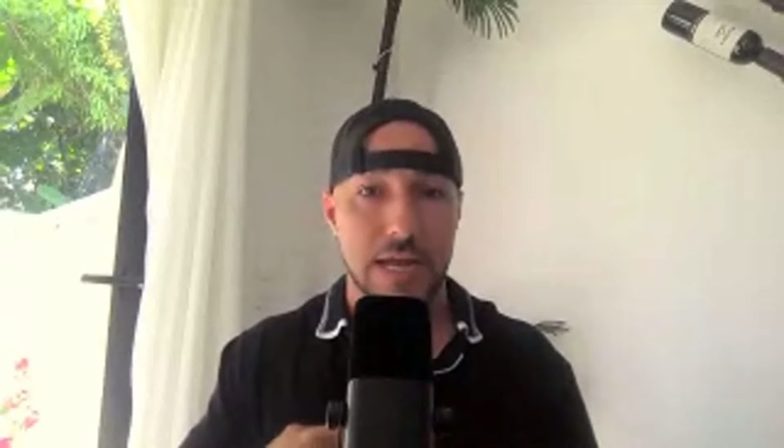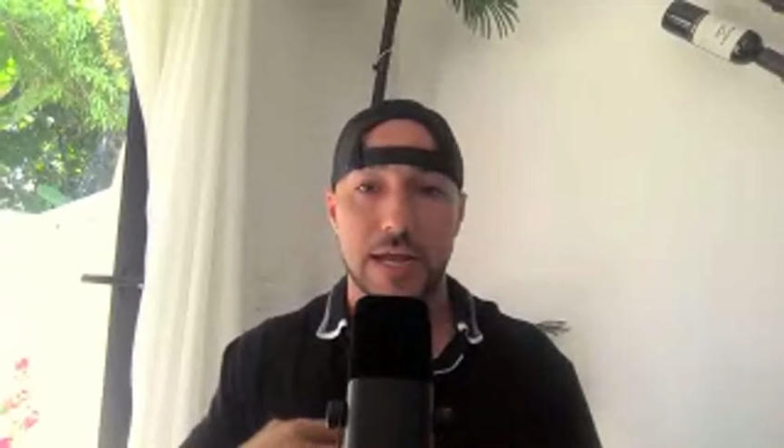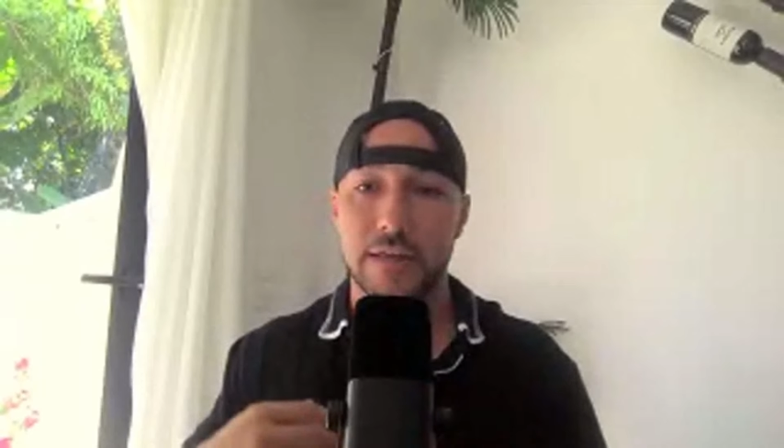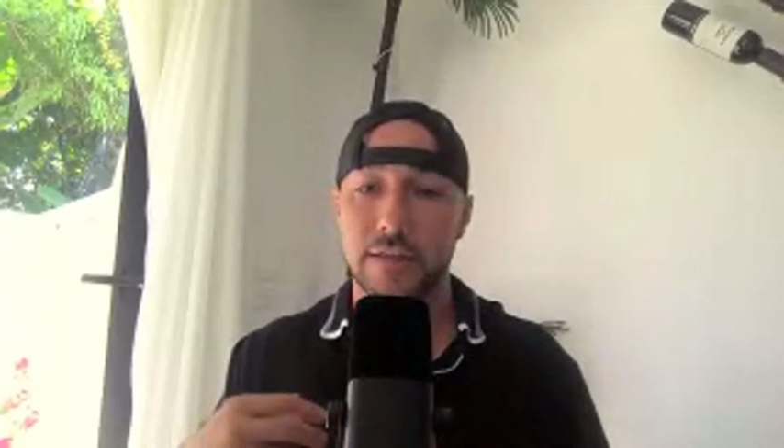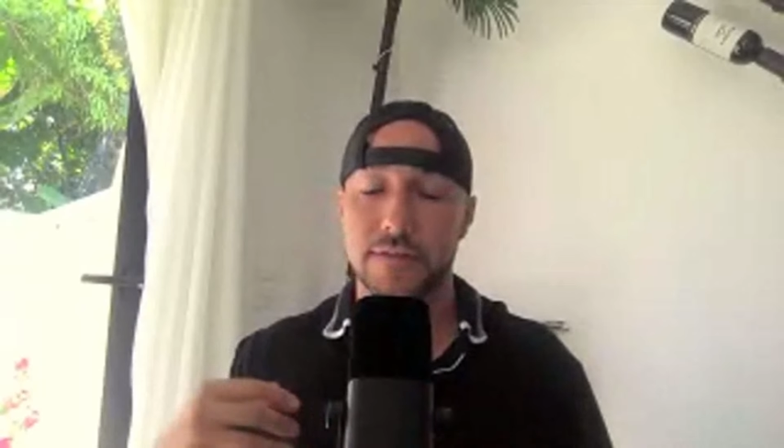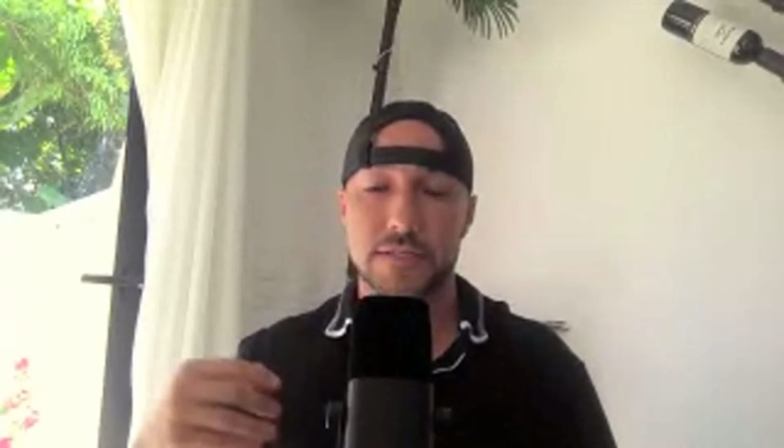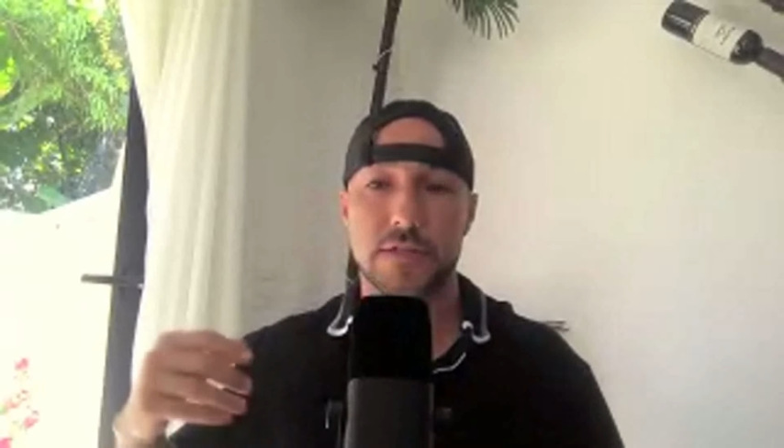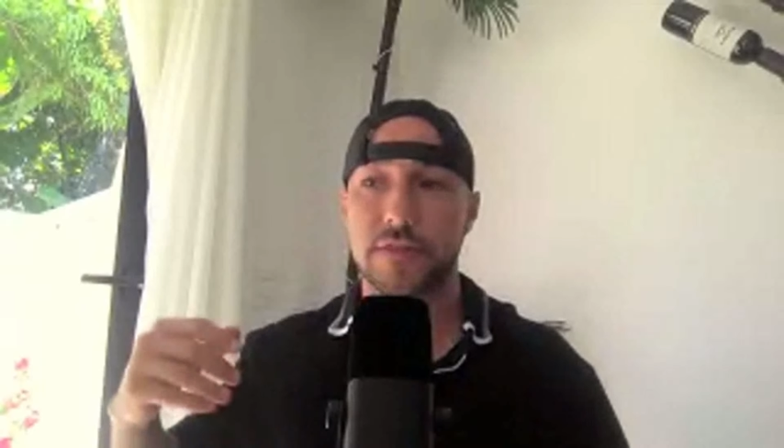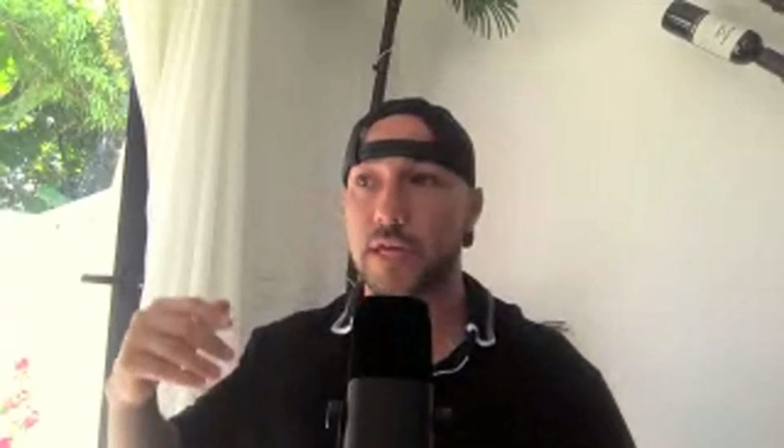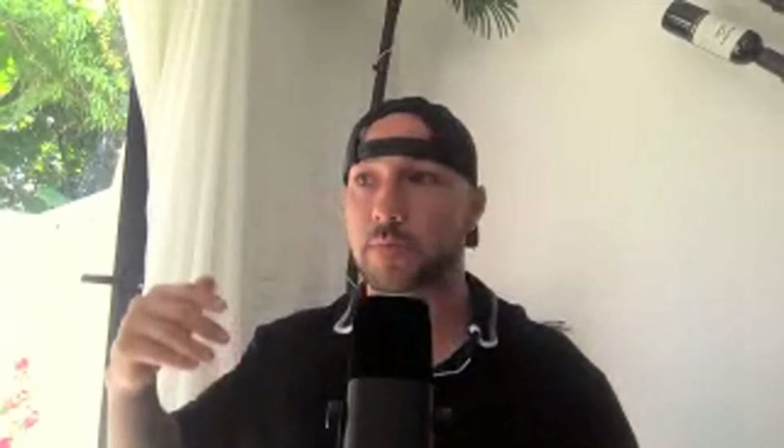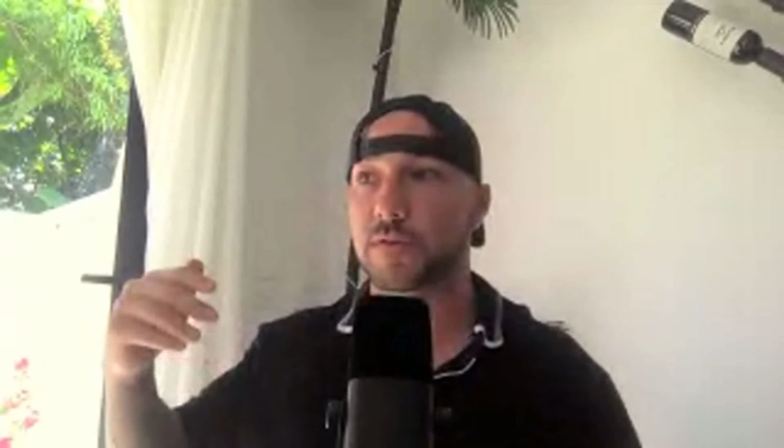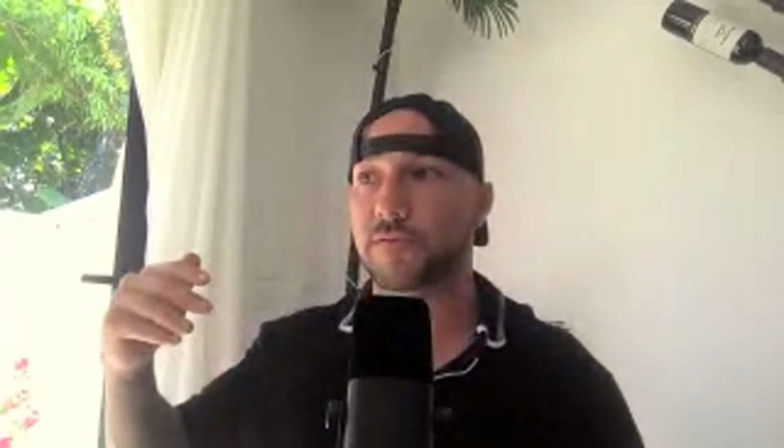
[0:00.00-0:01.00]
and
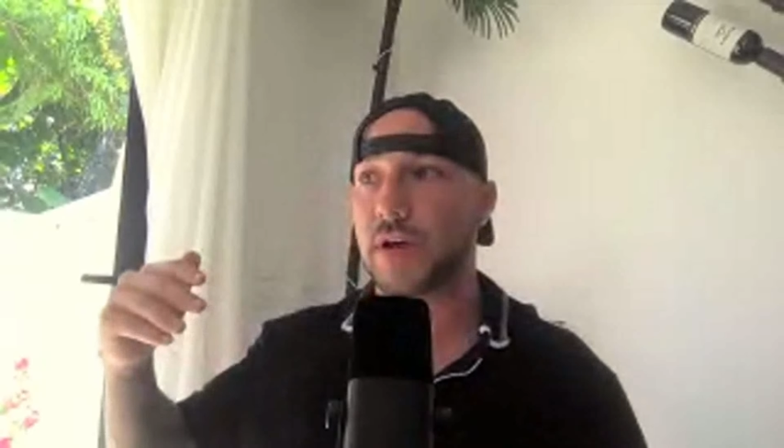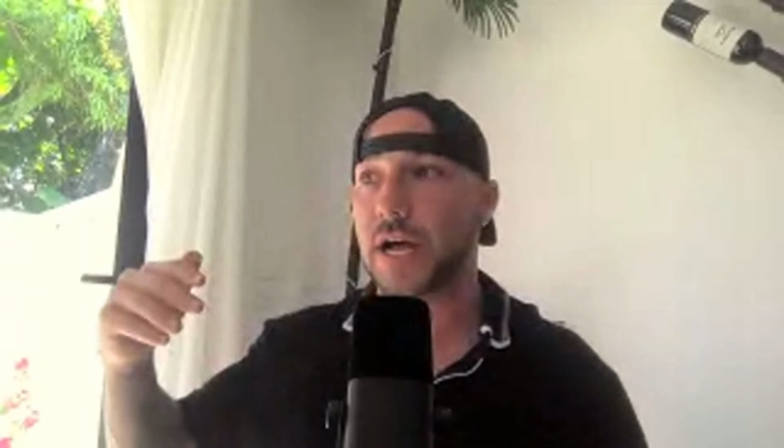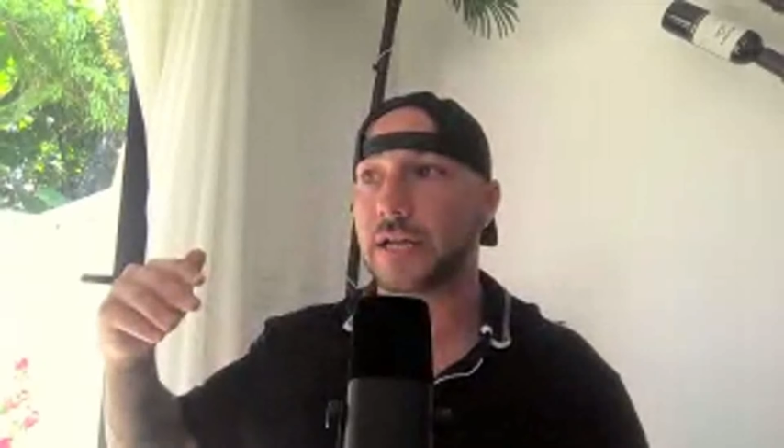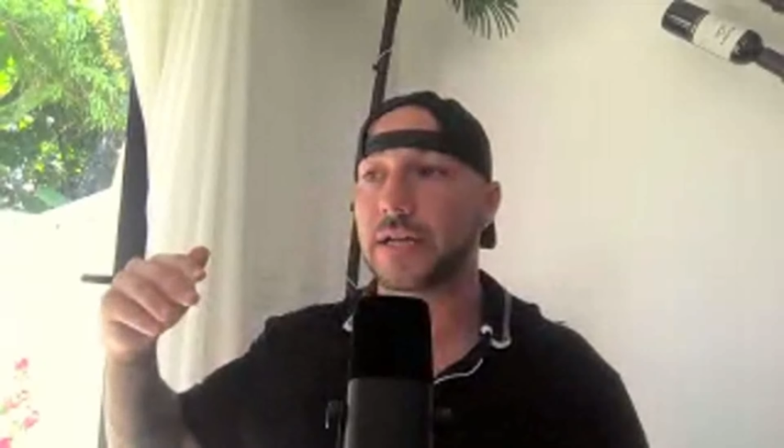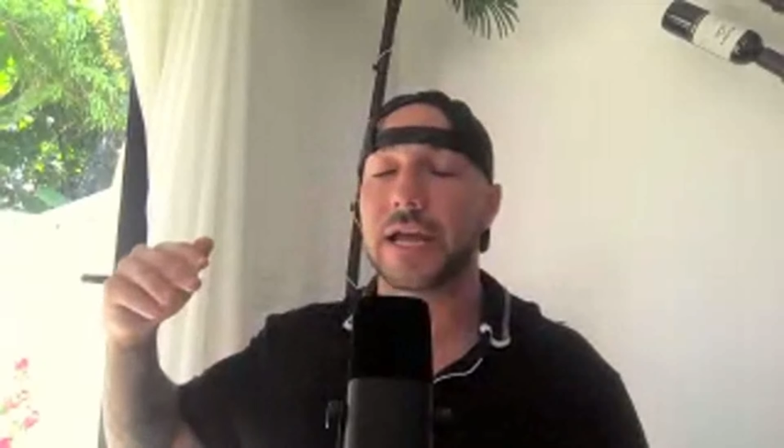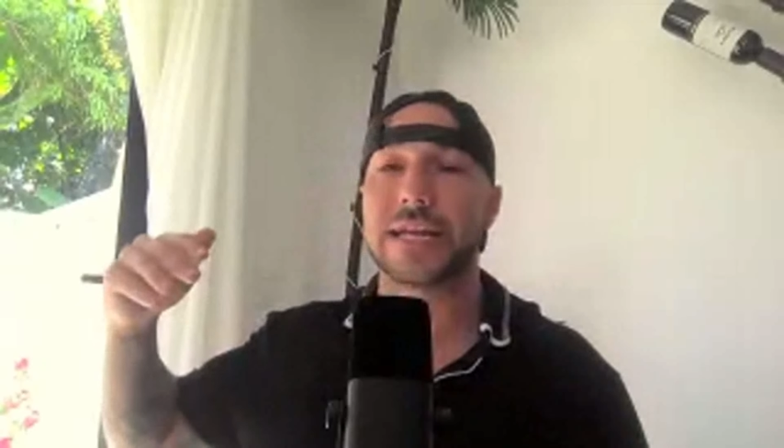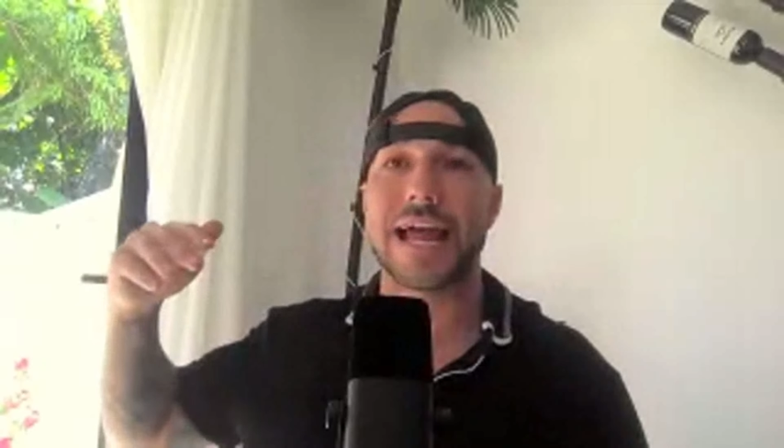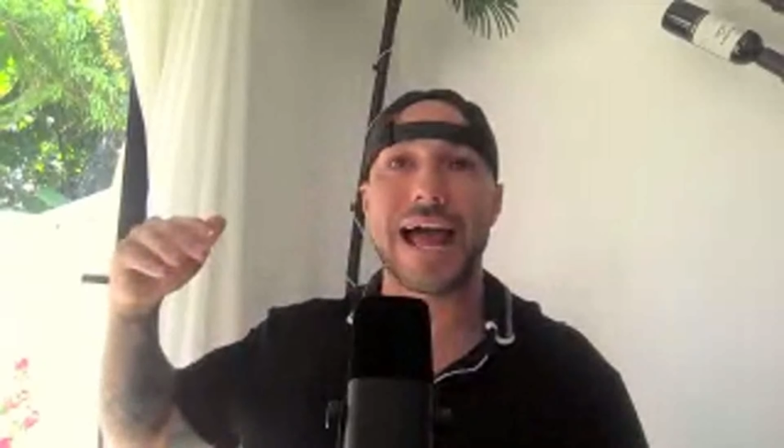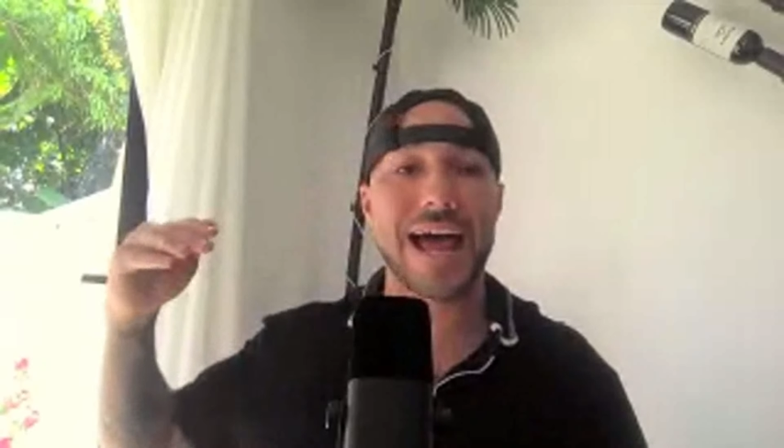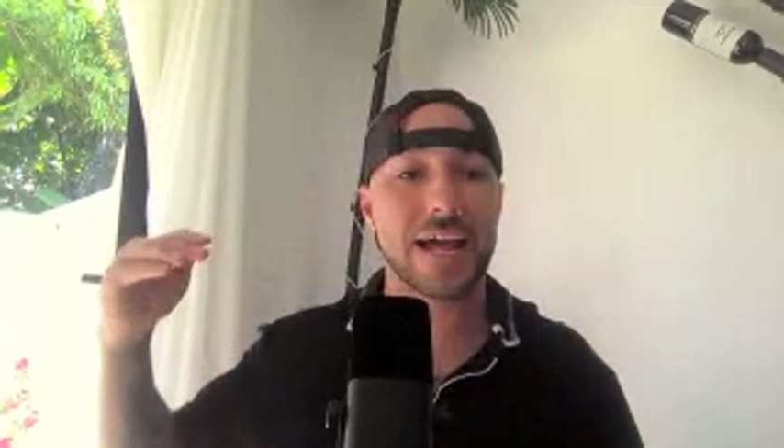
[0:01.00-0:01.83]
they provide an